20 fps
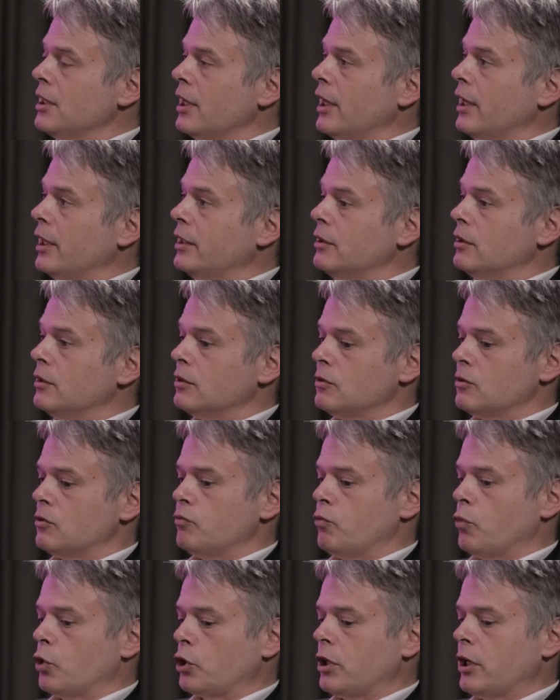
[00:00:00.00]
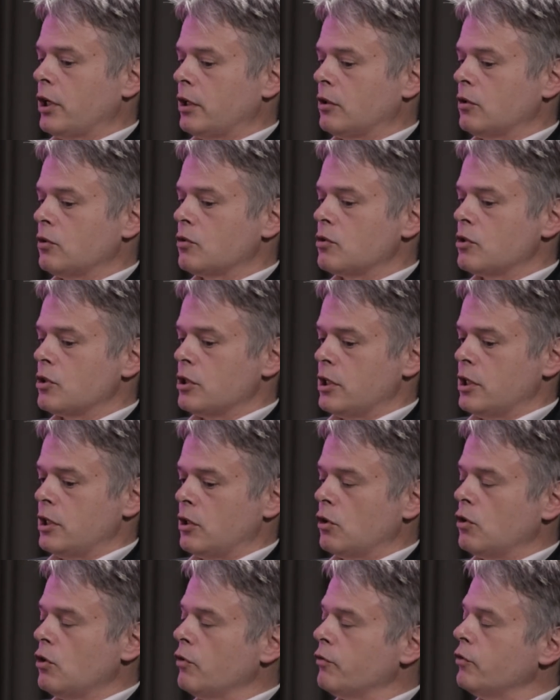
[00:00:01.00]
And one can, in
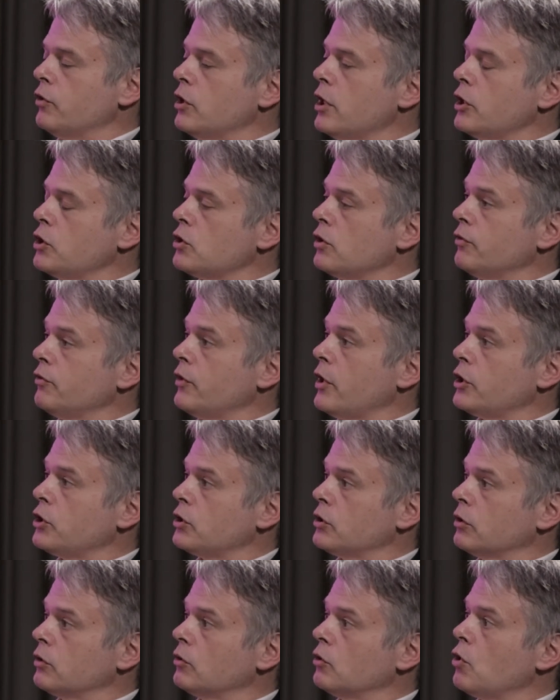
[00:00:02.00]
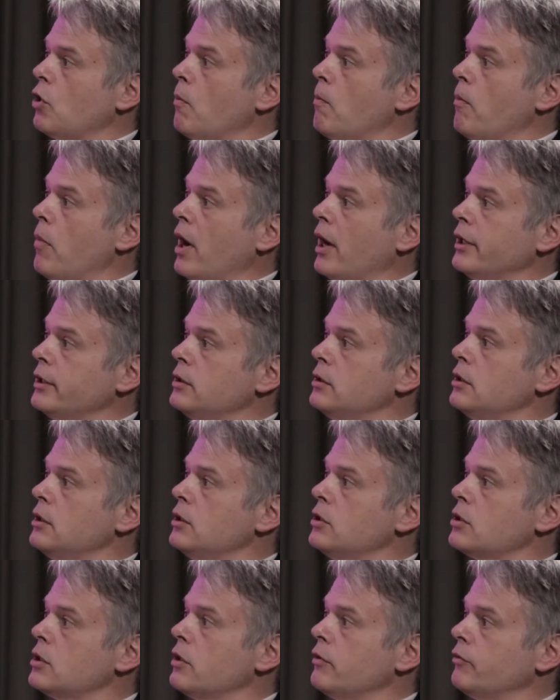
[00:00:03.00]
a confidential fashion, combine
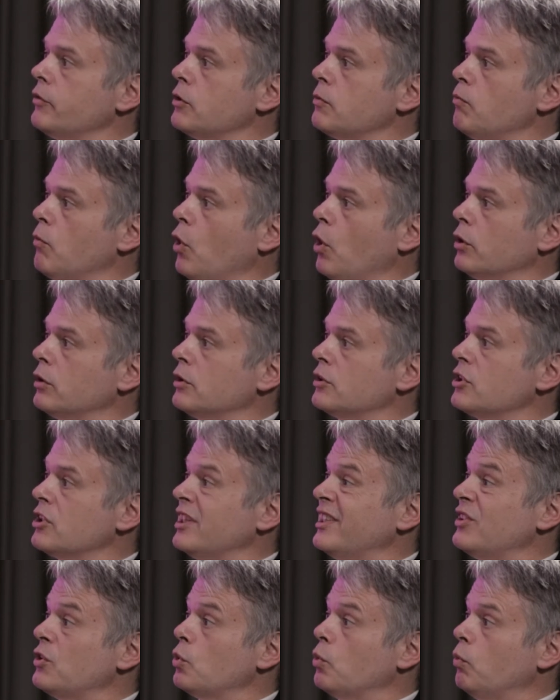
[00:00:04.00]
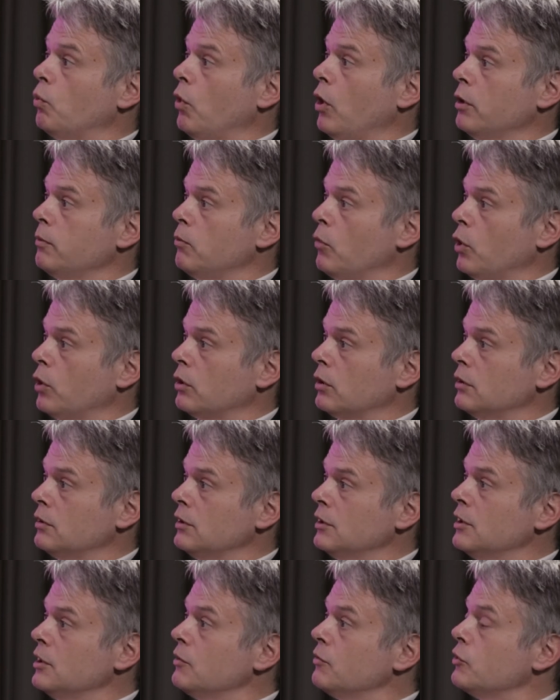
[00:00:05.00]
these different models into one model
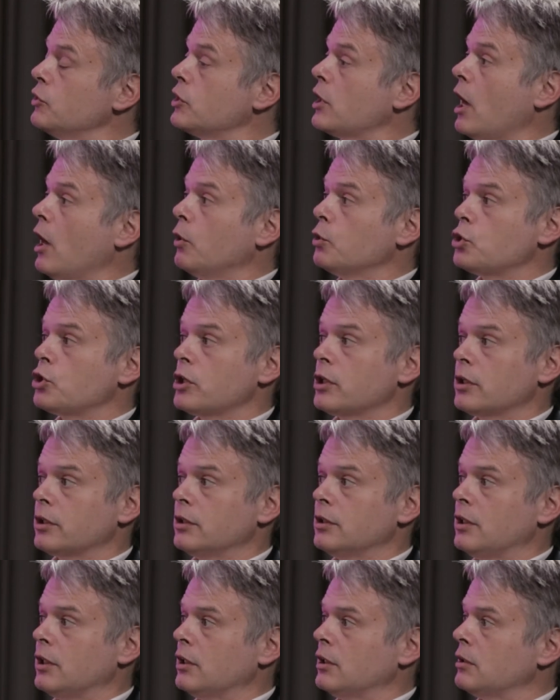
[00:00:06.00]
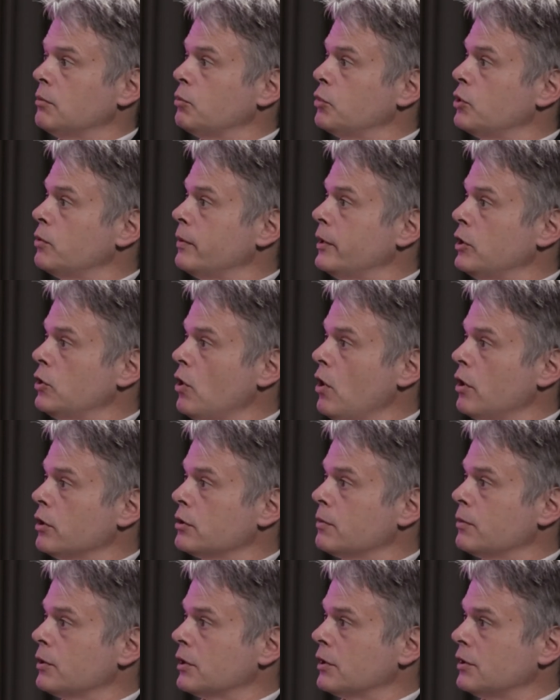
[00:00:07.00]
without sharing data between the
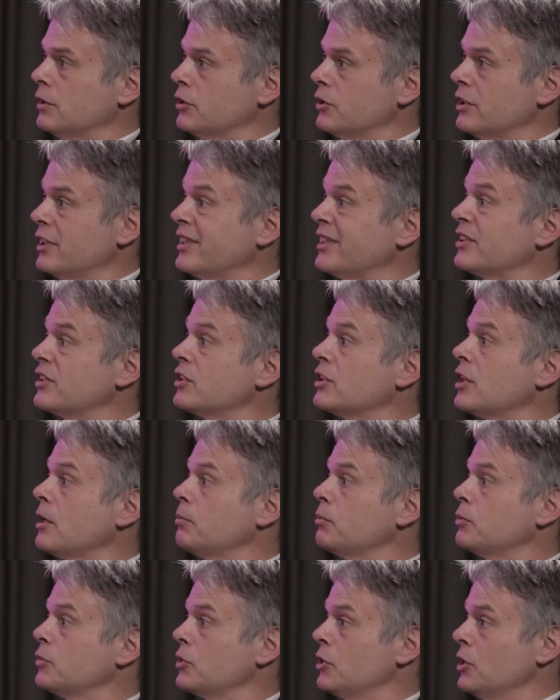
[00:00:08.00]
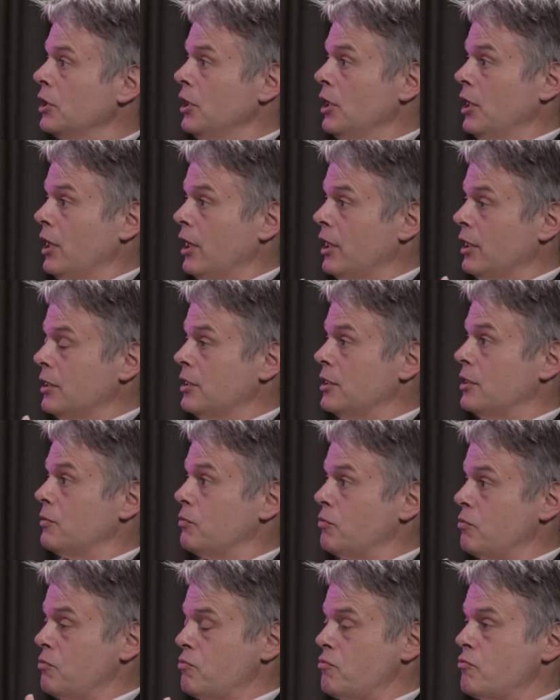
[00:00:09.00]
hospitals, except
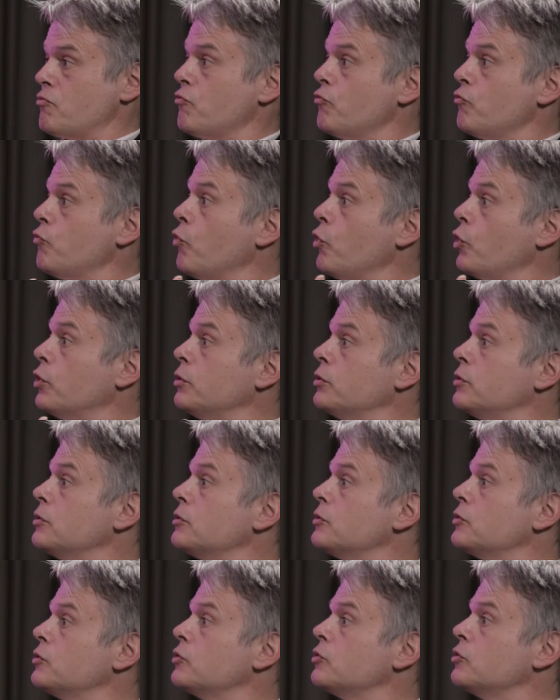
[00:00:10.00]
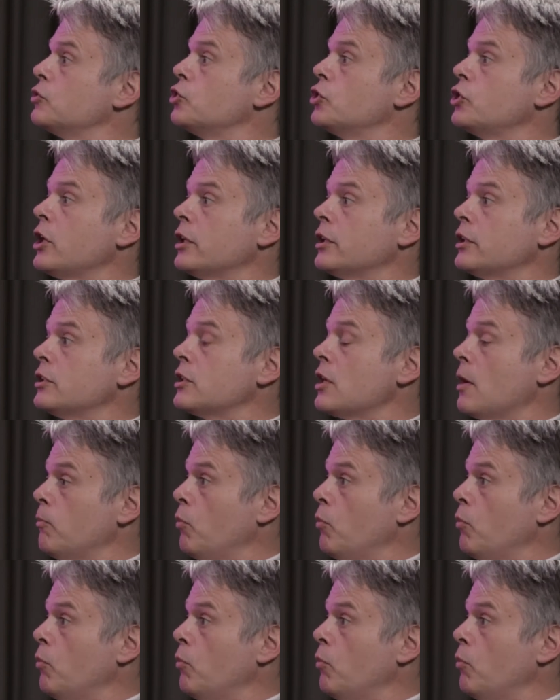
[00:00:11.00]
for sharing some